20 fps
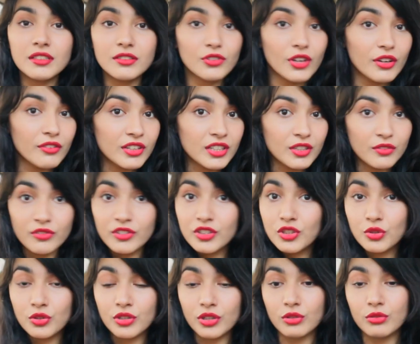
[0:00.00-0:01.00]
if you have any
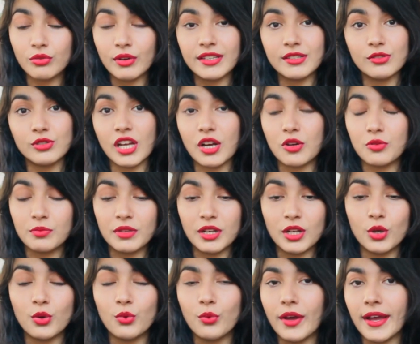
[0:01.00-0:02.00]
video requests down
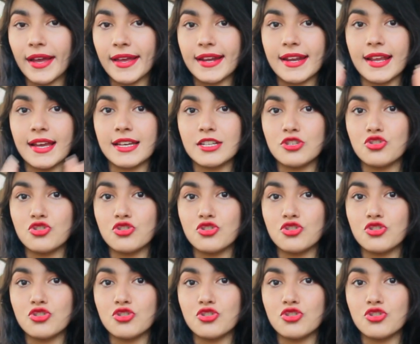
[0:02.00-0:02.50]
below and